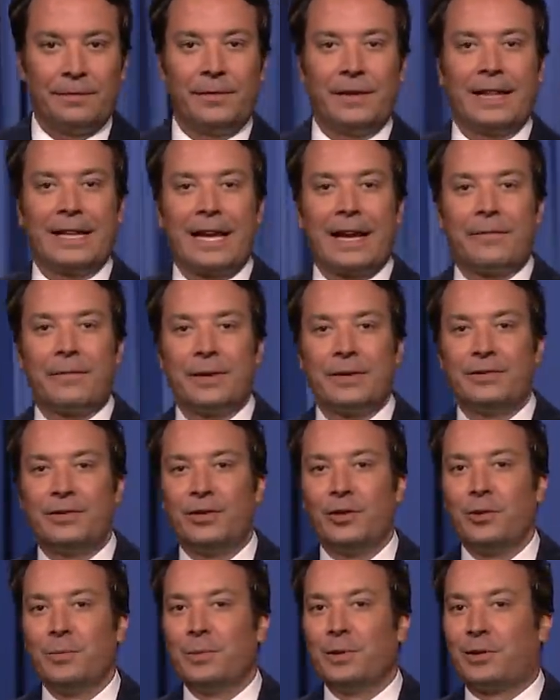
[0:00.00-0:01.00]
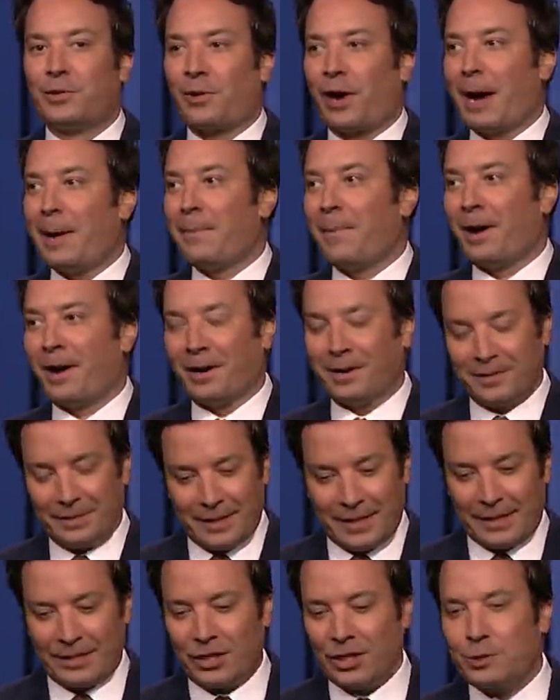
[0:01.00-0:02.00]
feel like every Zoom with grandma.
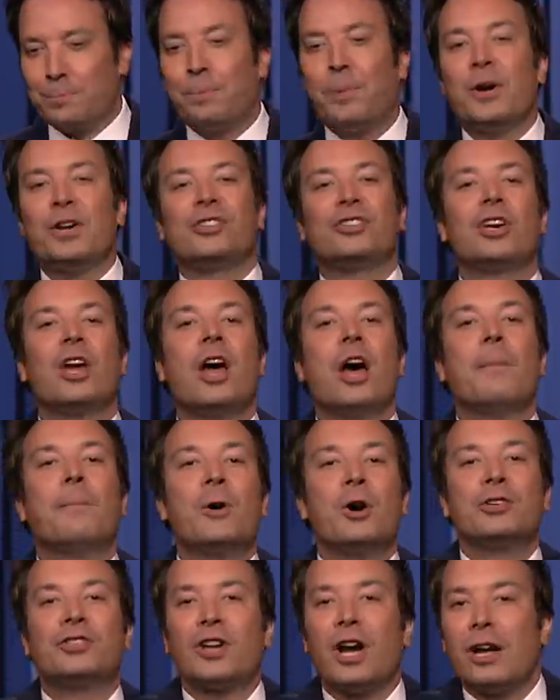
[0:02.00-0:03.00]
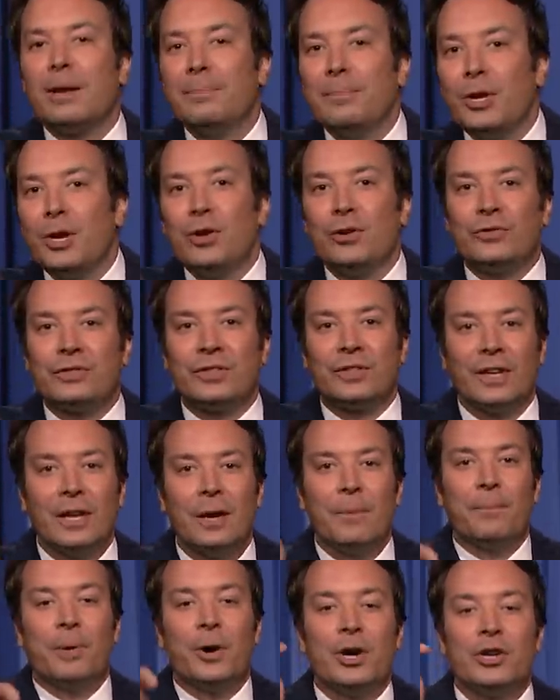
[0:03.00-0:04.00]
It's like, just push, push unmute,
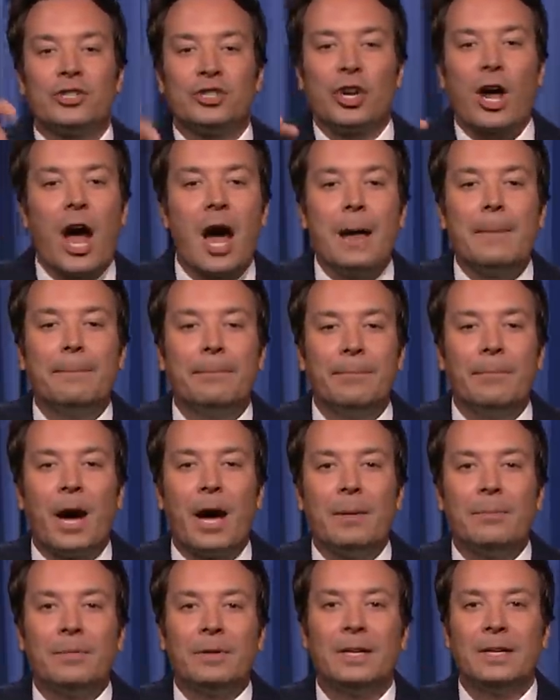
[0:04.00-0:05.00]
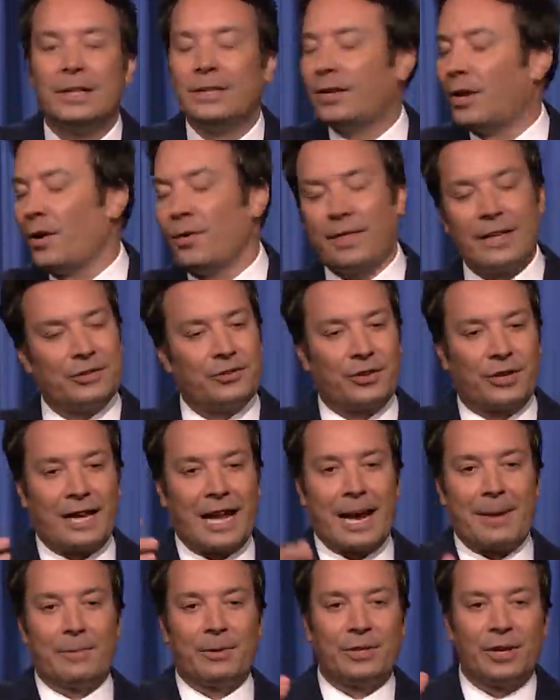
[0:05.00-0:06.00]
push un, un. No, that's your
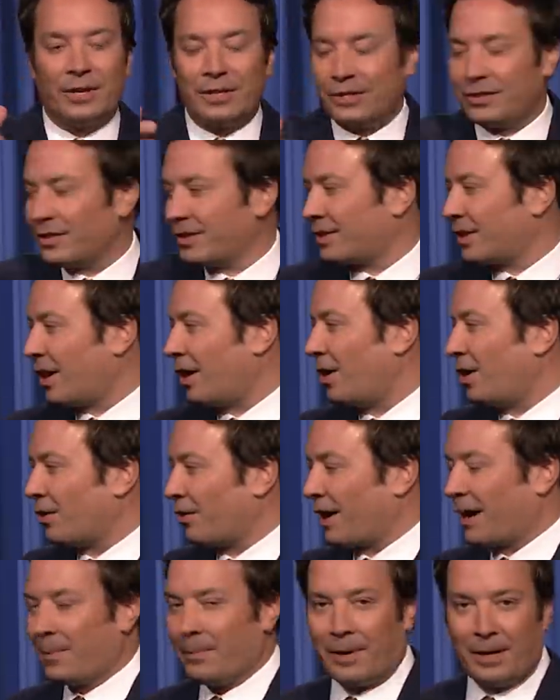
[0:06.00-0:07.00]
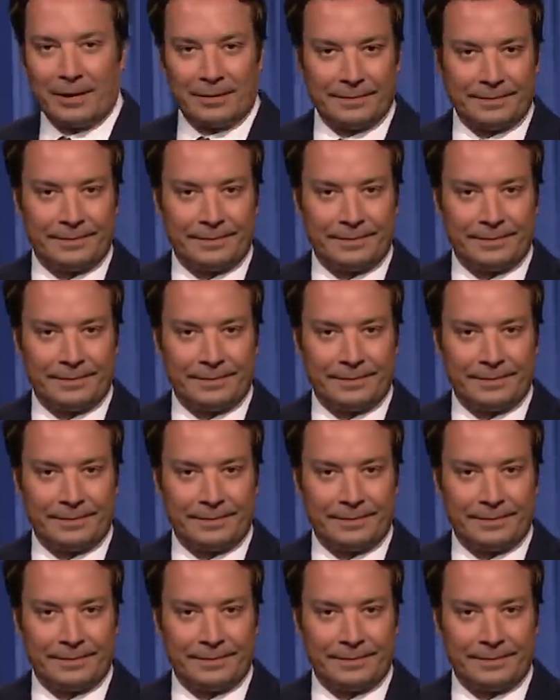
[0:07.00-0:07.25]
camera. Don't you just call grandma.